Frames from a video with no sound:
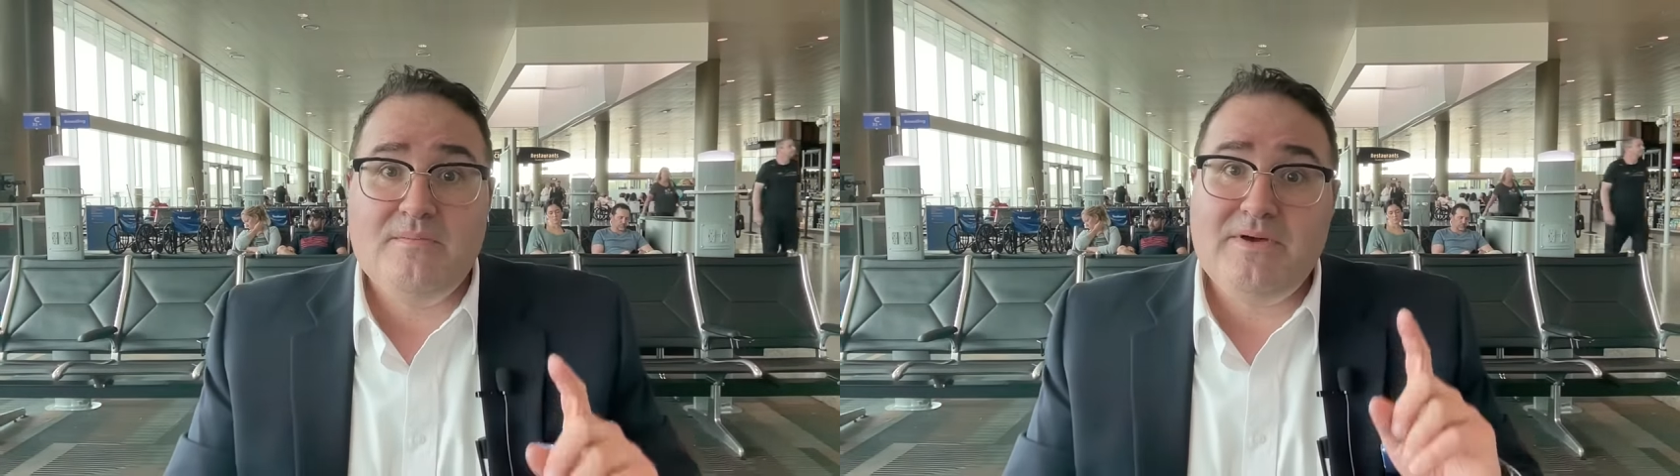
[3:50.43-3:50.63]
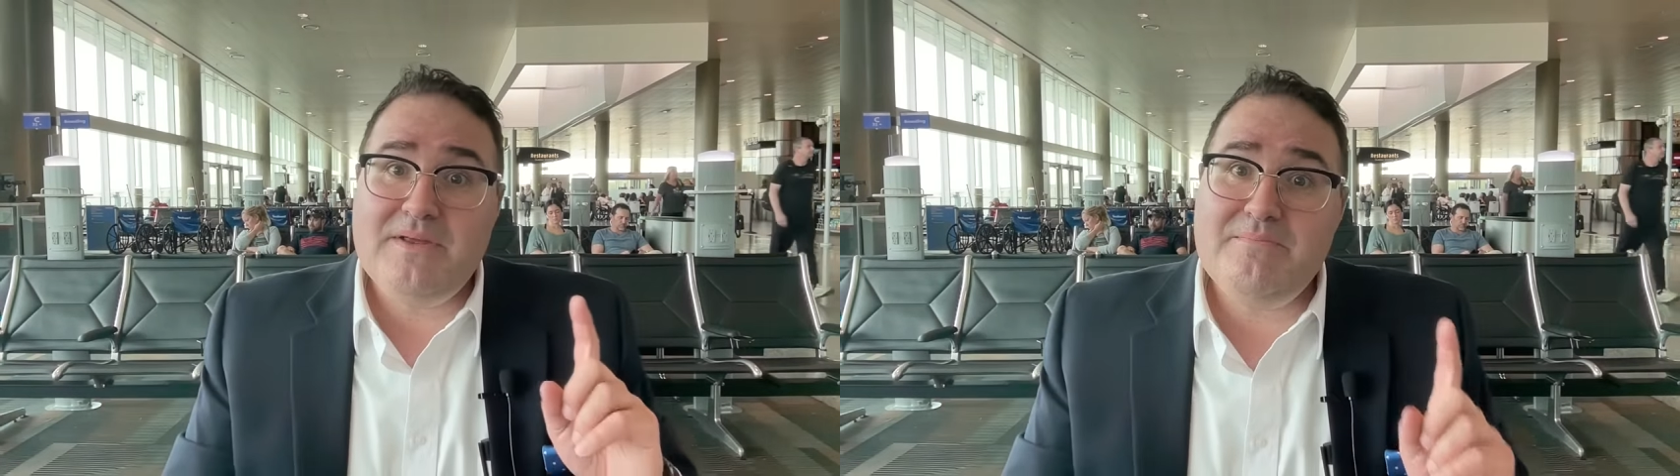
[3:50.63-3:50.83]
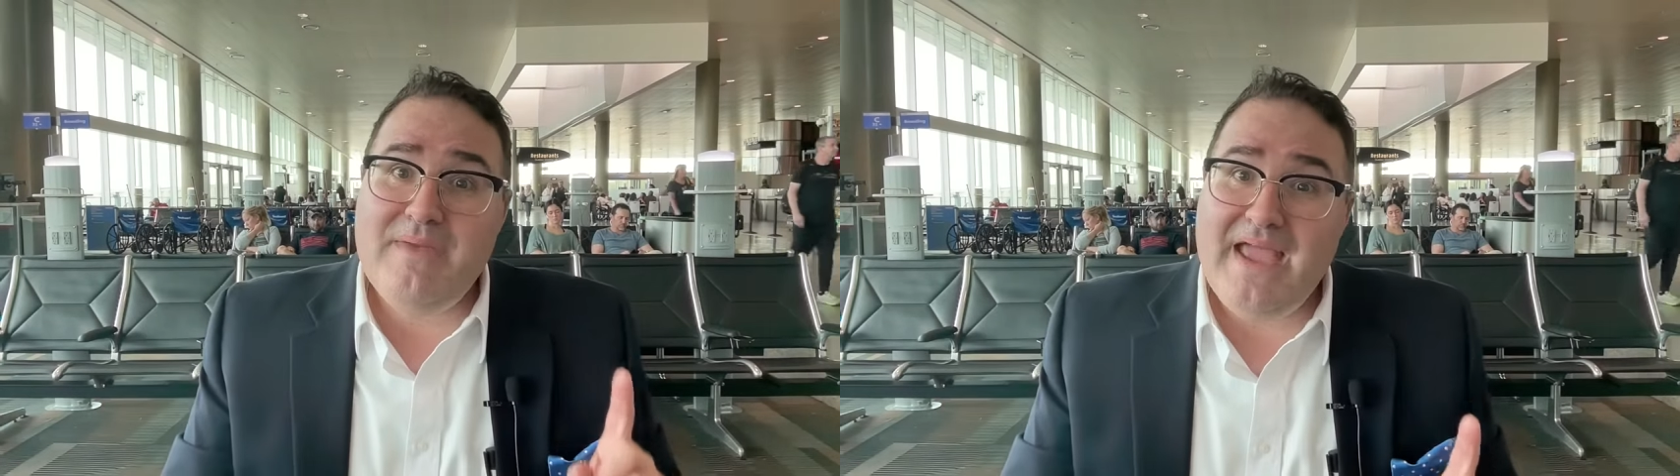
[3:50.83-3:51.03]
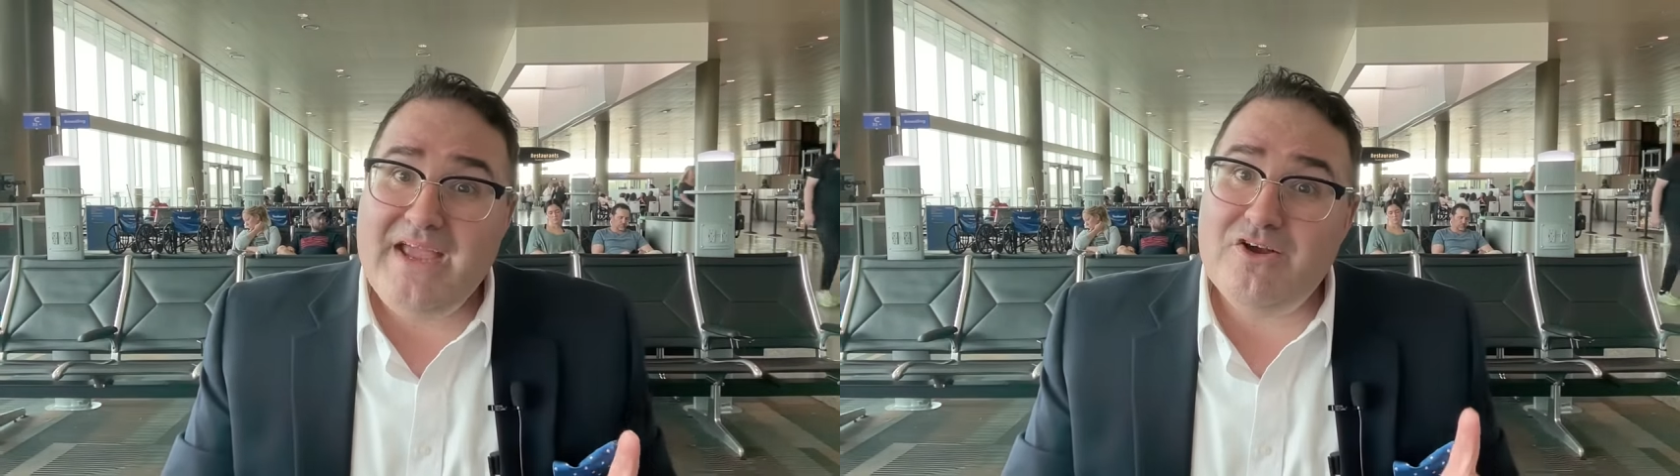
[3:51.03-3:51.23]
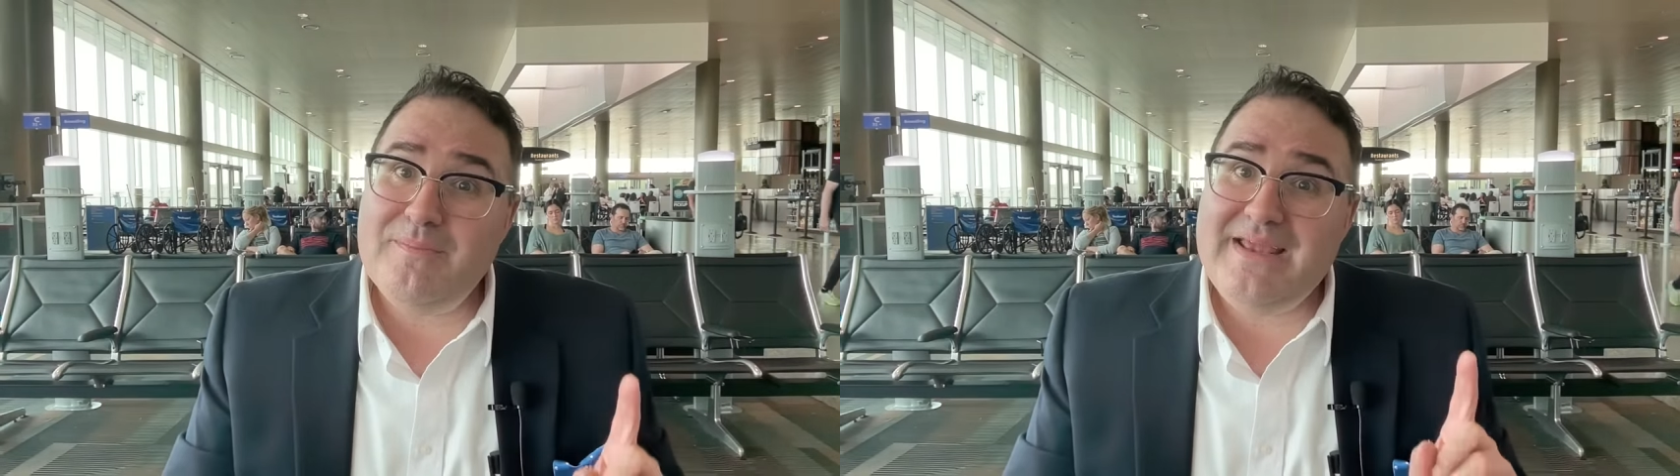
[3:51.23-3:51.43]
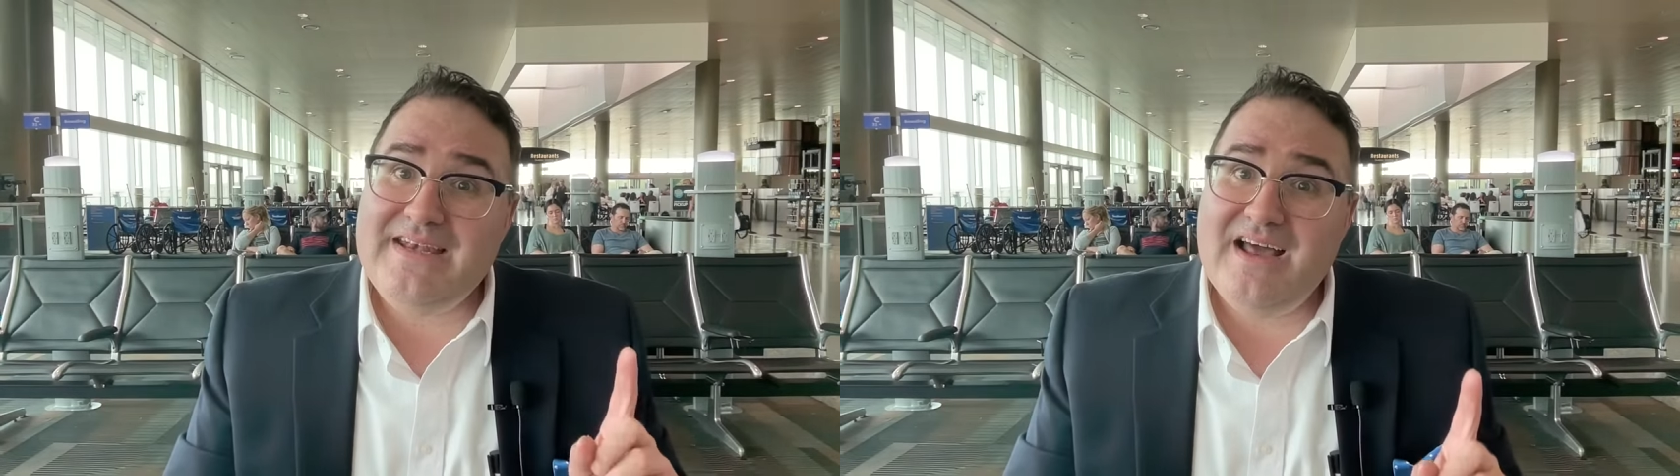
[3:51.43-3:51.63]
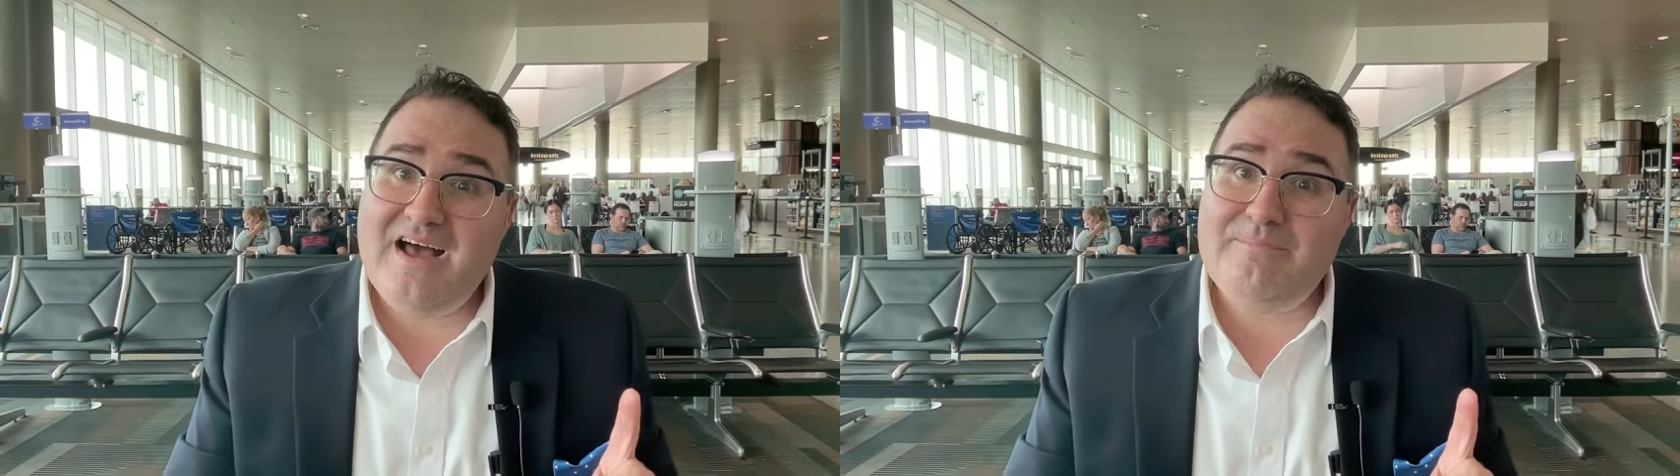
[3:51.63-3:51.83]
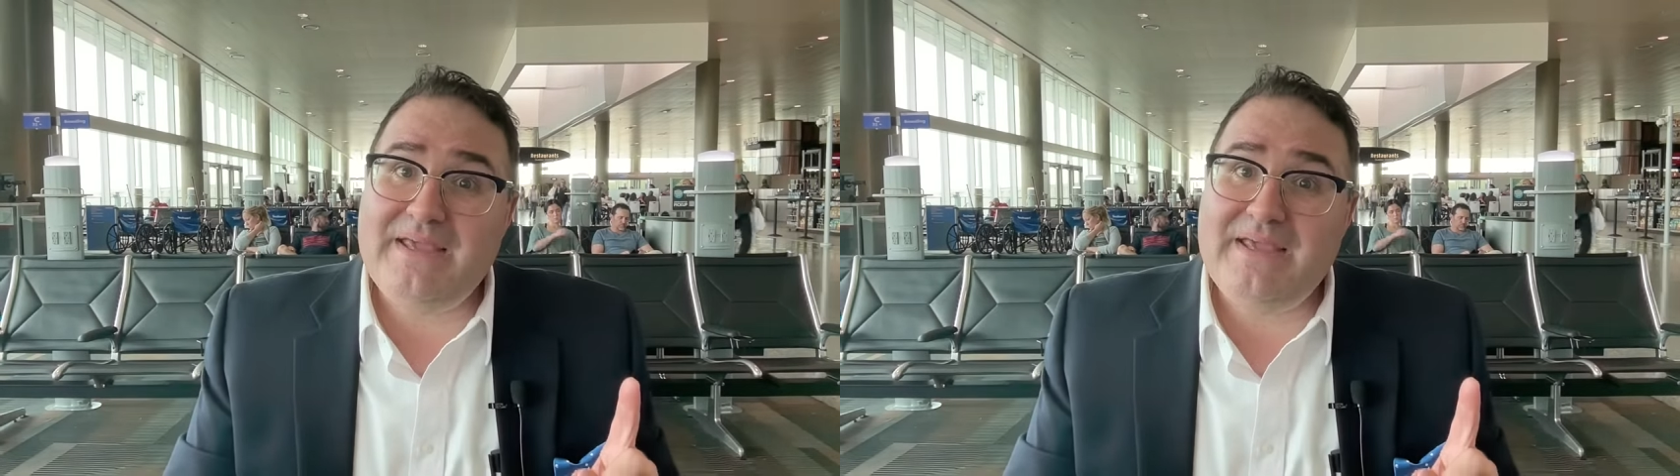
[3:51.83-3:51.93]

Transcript: but it may or may not